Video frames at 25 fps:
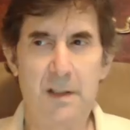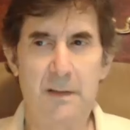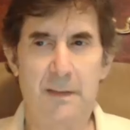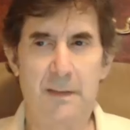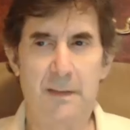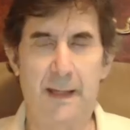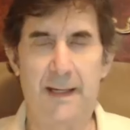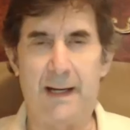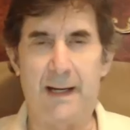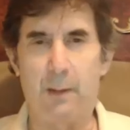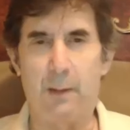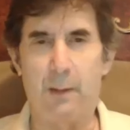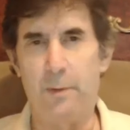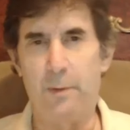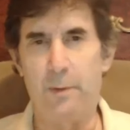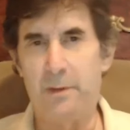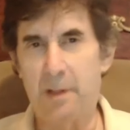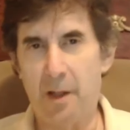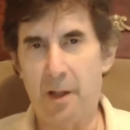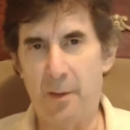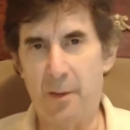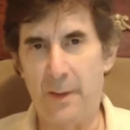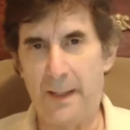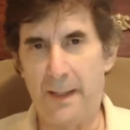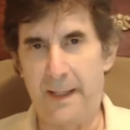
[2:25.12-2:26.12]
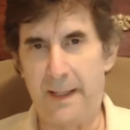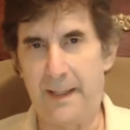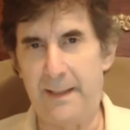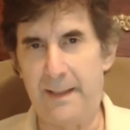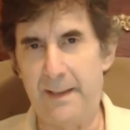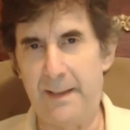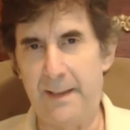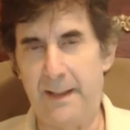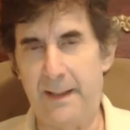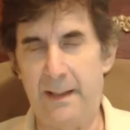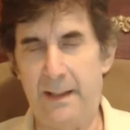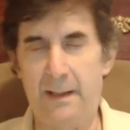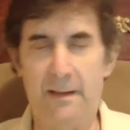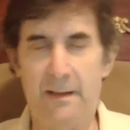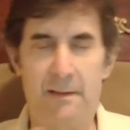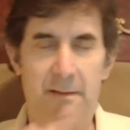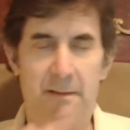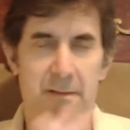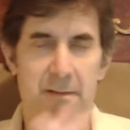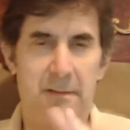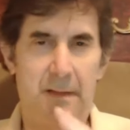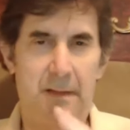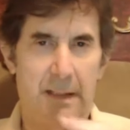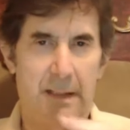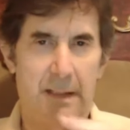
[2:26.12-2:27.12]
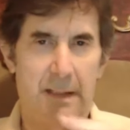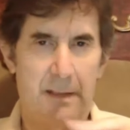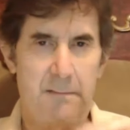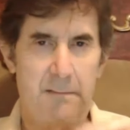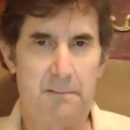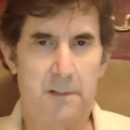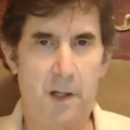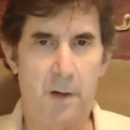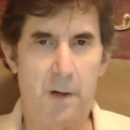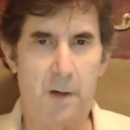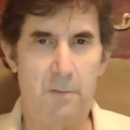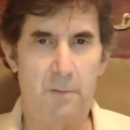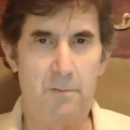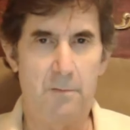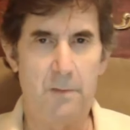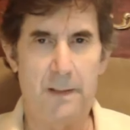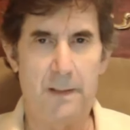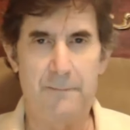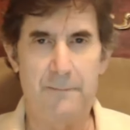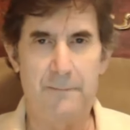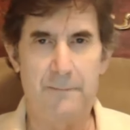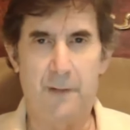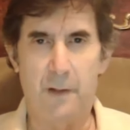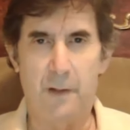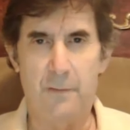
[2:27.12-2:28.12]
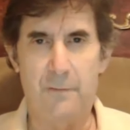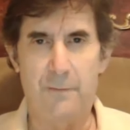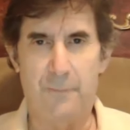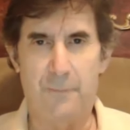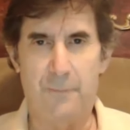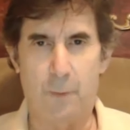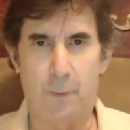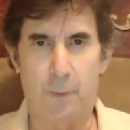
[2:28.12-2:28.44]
that I would go ahead and go and vote